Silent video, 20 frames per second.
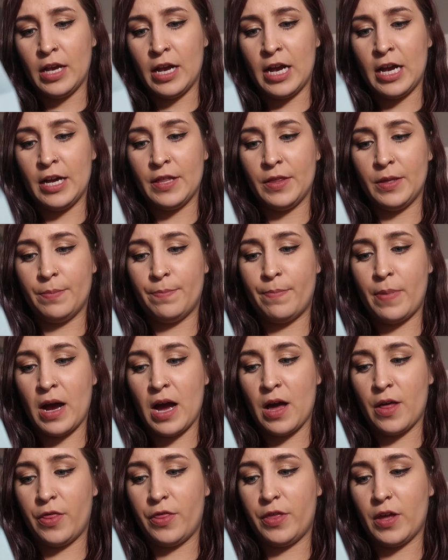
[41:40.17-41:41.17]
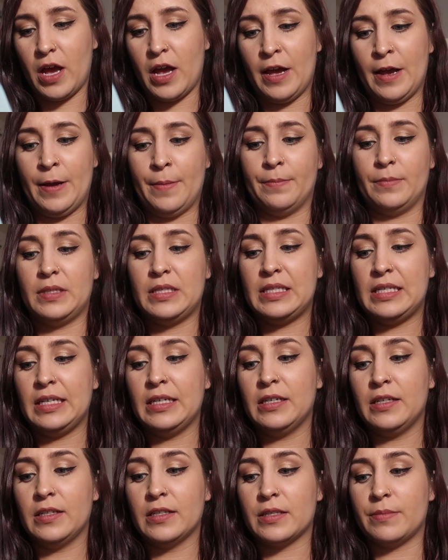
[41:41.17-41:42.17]
the bath
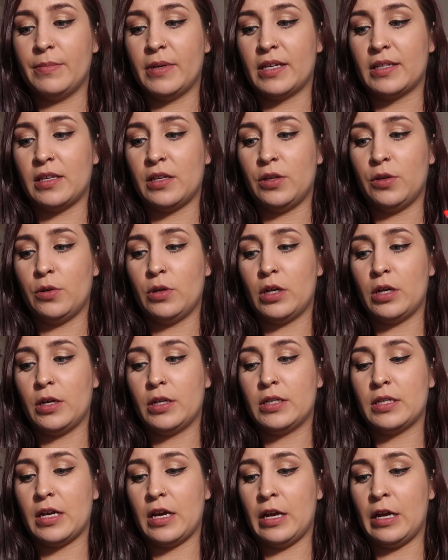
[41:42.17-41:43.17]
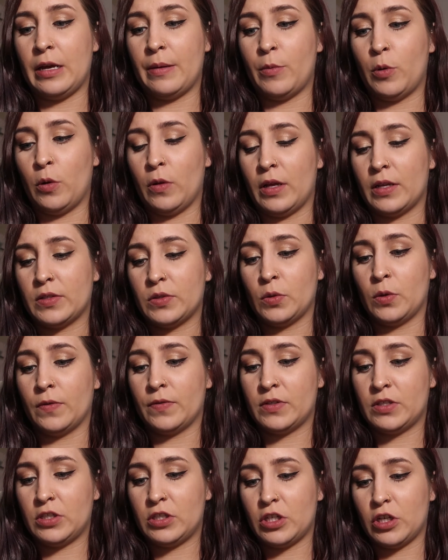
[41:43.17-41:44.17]
seals, mixer unit, all that sort
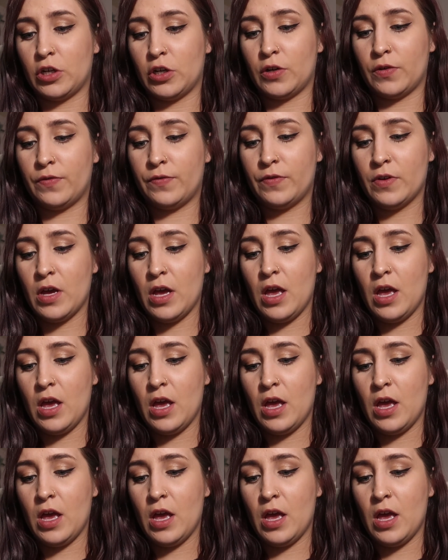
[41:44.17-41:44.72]
of stuff,